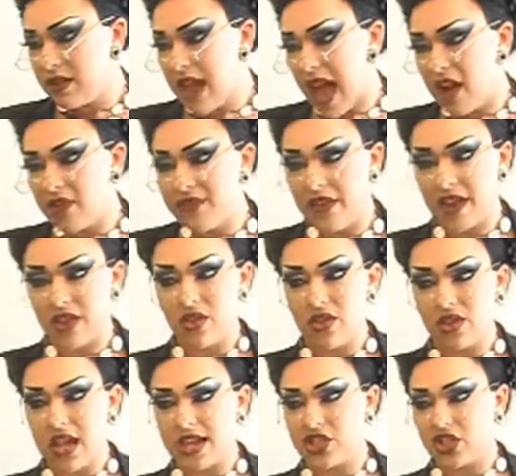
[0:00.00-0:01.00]
outfit
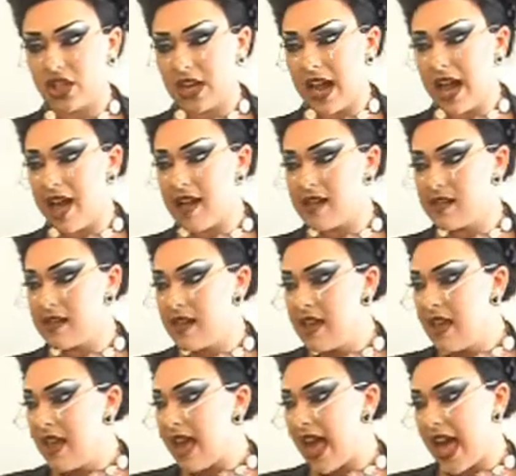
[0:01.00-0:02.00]
looked like Chanel
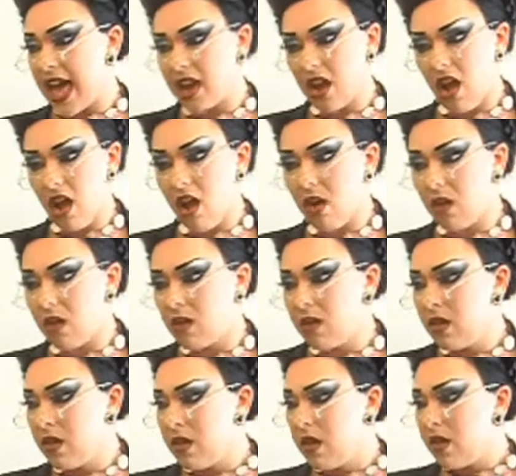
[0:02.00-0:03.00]
at all.
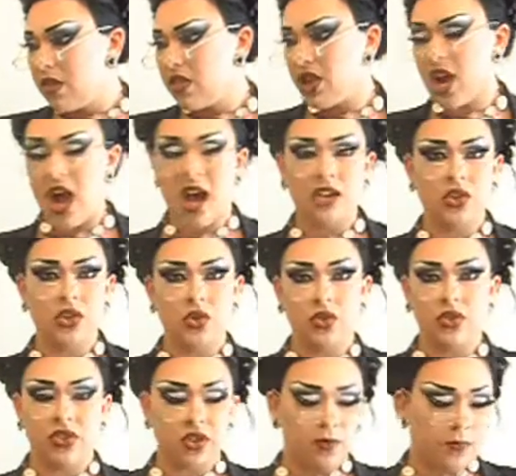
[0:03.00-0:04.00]

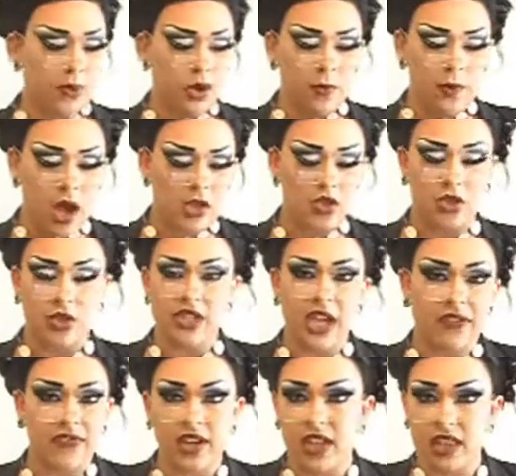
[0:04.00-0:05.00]
The boob contour
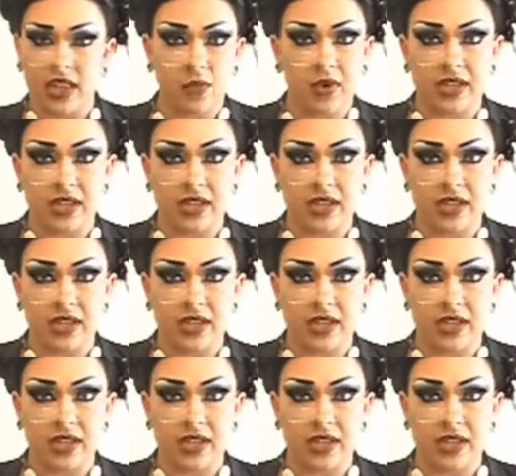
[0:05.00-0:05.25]
definitely